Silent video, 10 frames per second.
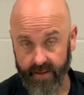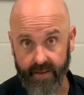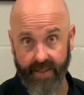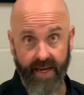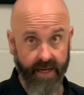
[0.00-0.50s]

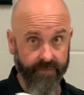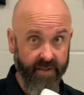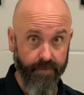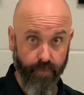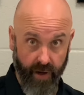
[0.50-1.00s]
is a can of
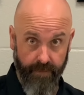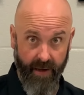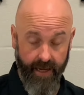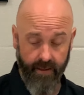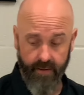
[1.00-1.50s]
spray
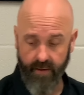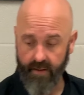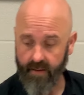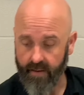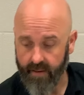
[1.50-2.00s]
paint,
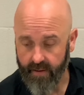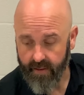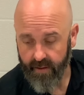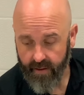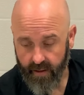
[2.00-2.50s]

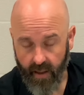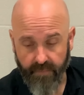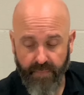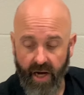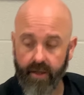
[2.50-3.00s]
a
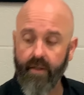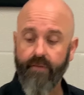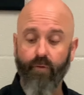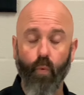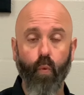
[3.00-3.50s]
bottle
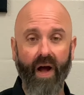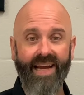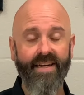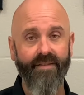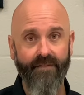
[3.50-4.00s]
of
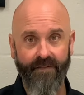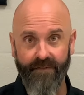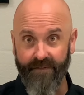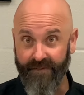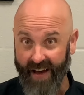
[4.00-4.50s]
white
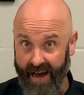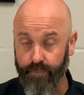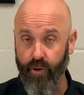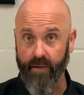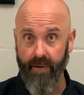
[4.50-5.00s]

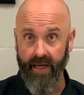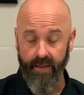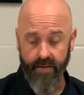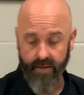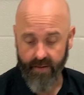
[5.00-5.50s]
fabric
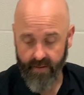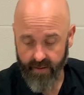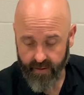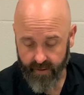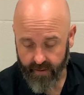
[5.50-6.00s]
paint,
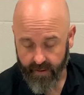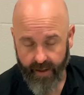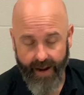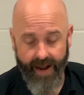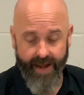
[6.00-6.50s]

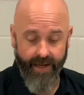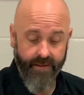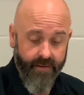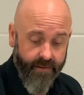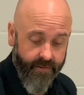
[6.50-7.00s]

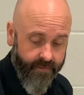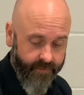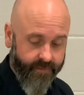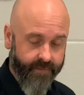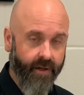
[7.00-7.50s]
and
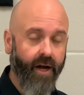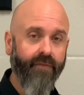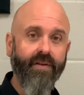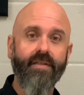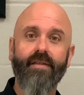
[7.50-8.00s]

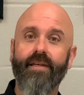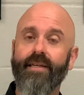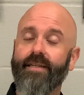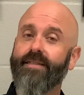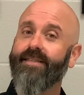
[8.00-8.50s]

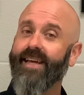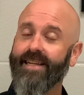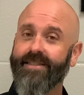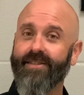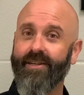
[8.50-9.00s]
obviously a
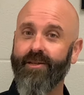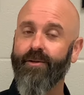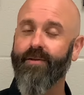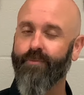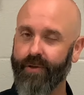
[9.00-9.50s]

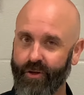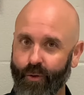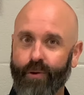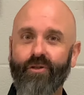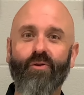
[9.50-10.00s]
stencil with
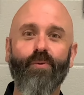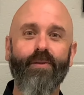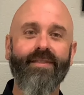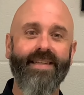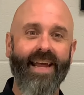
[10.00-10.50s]
your
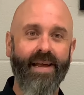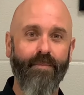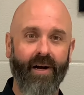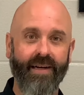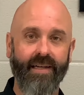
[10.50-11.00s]
school's name
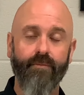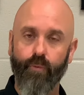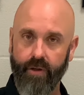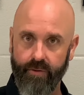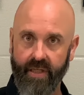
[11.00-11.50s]
on it.
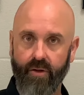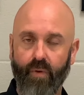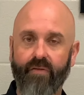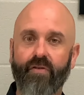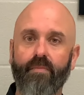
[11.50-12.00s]
We're using the
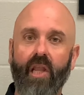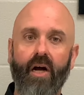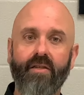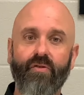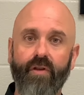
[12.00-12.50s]
one from
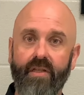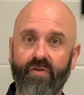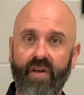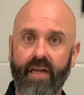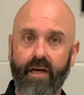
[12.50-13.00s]
Locks for this
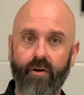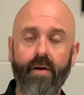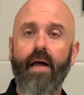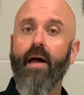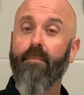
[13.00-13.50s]
video,
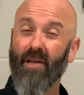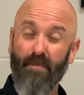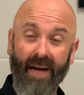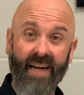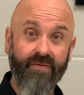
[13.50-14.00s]
but you
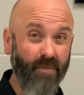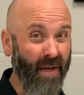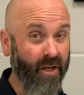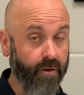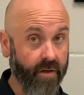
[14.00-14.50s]
might have to
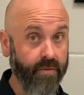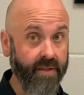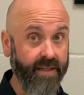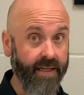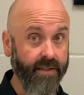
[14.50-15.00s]
make your own
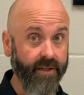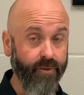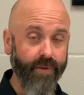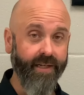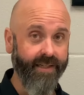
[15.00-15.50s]

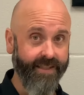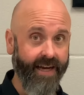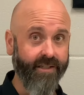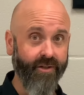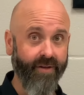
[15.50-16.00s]
stencil with an
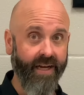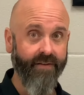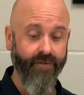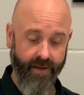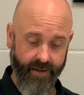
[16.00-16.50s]
X-Acto
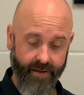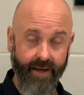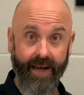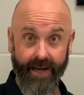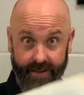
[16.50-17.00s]
knife
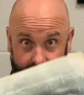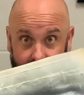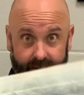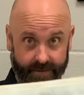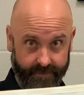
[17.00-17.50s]
and
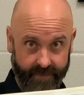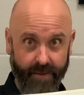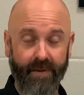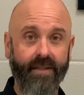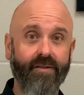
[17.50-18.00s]
a
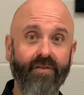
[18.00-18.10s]
piece of